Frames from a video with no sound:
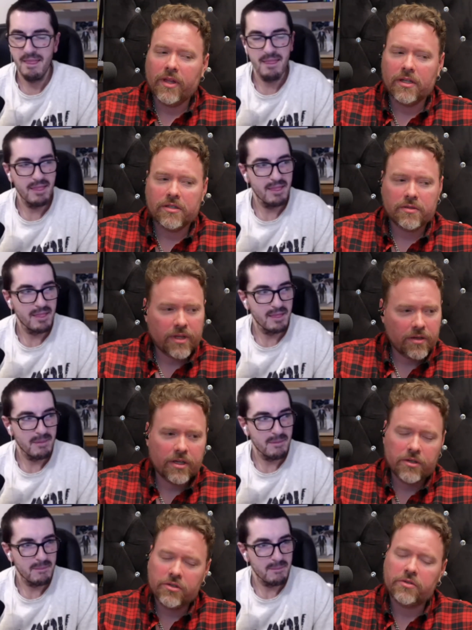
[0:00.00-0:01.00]
Speaker 1: that's that
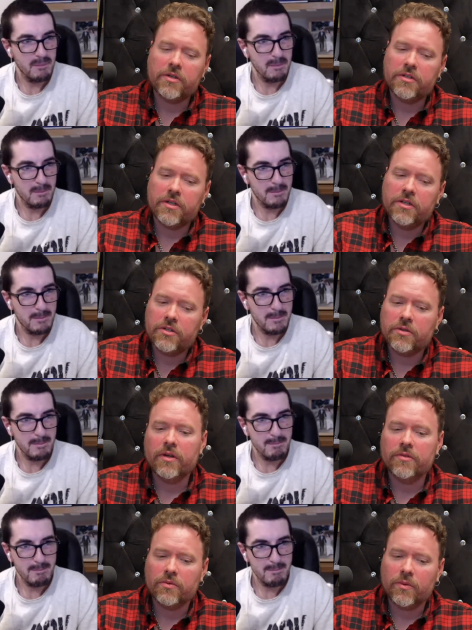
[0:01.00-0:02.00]
industry is a
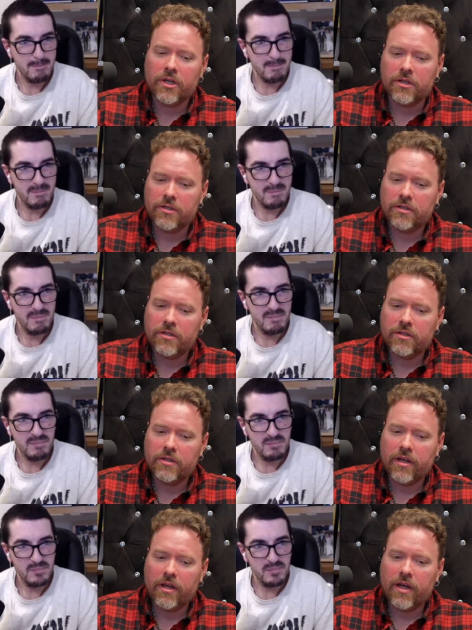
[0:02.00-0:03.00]
history of just winners.
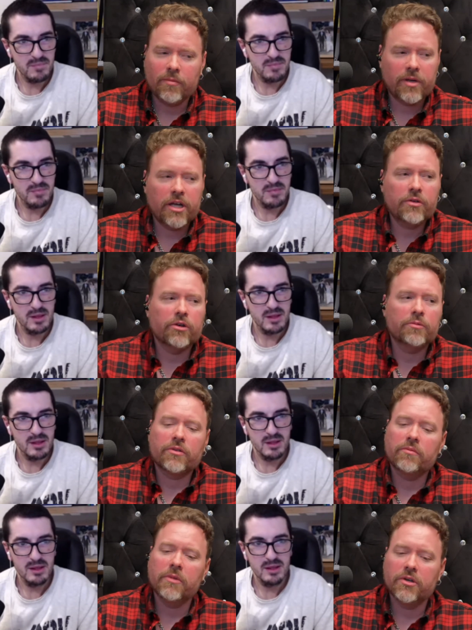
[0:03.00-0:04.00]
I mean, paid groups
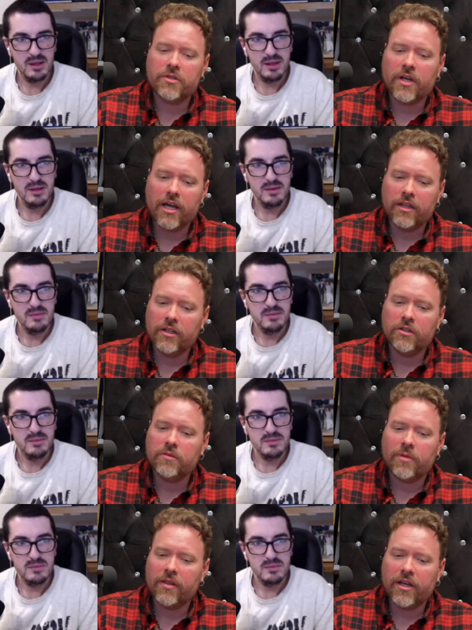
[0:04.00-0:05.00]
are the most highly looked
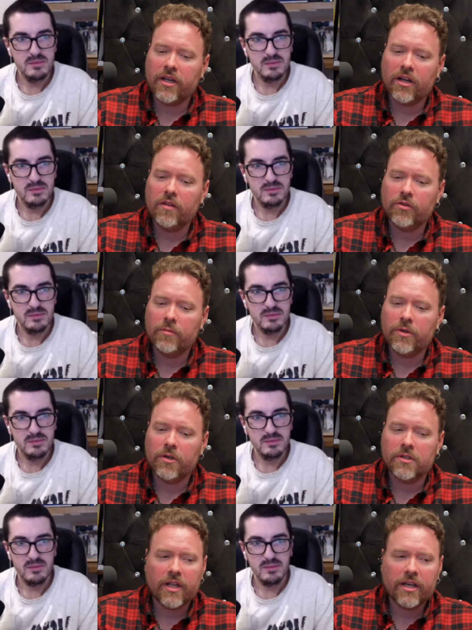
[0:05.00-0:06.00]
upon thing in all of crypto.
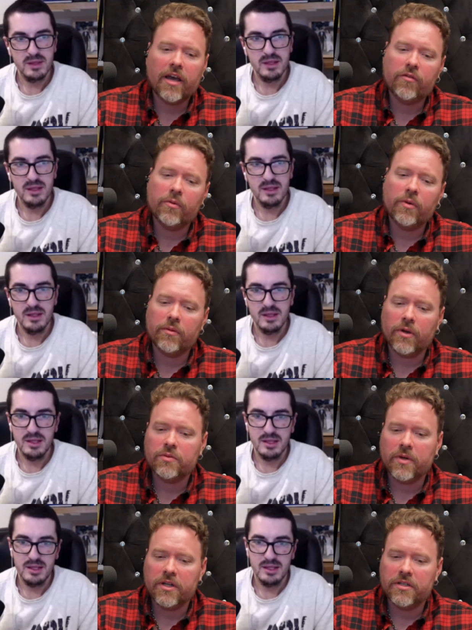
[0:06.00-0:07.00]
It's not like everyone that
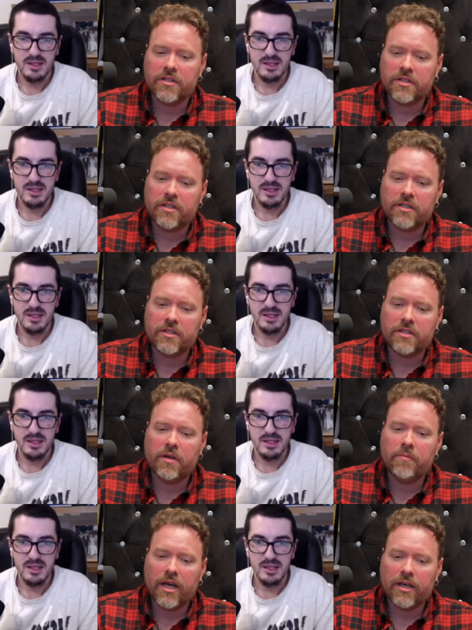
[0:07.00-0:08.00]
runs one is a disgusting
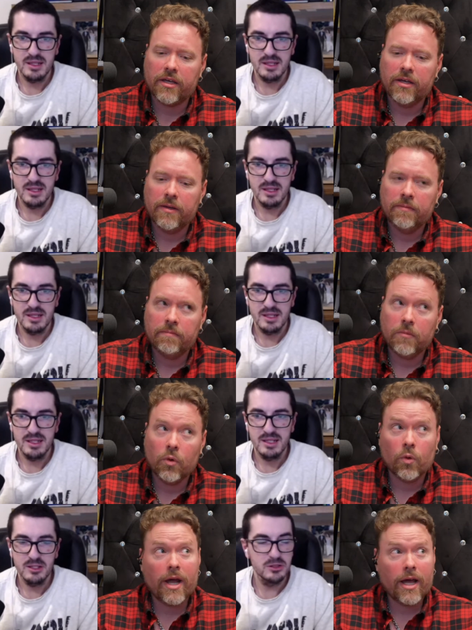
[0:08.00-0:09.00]
scumbag.
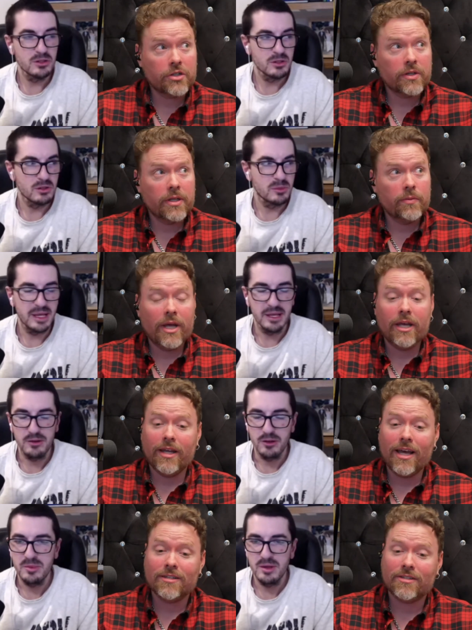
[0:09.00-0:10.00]
Or actually, wait,
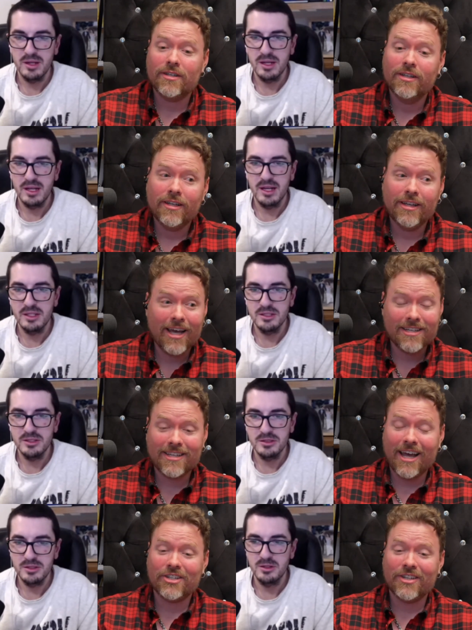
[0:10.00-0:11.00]
yes, group. yes,
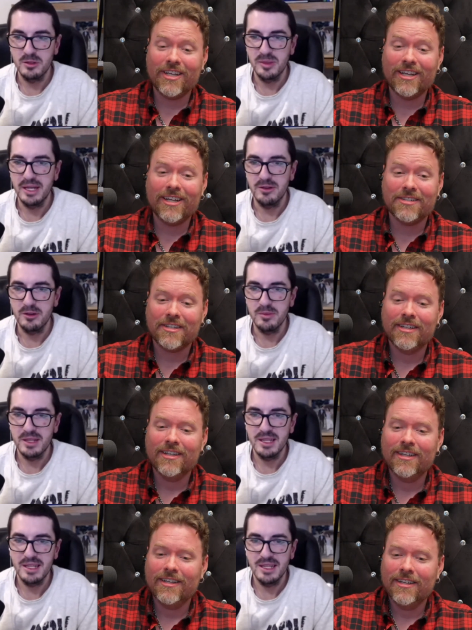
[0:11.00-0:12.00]
actually, it is.
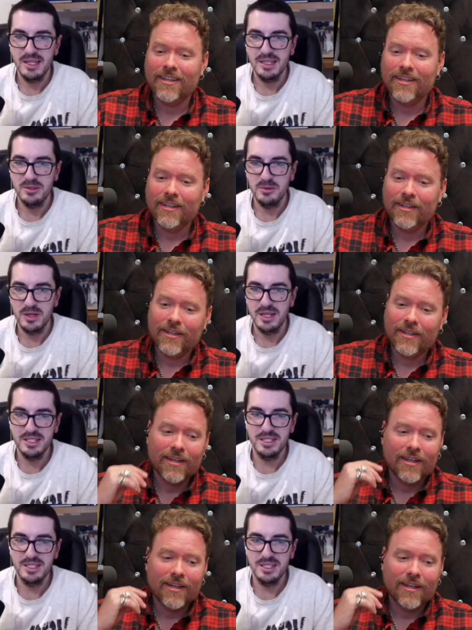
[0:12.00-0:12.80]
Speaker 2: It's a re-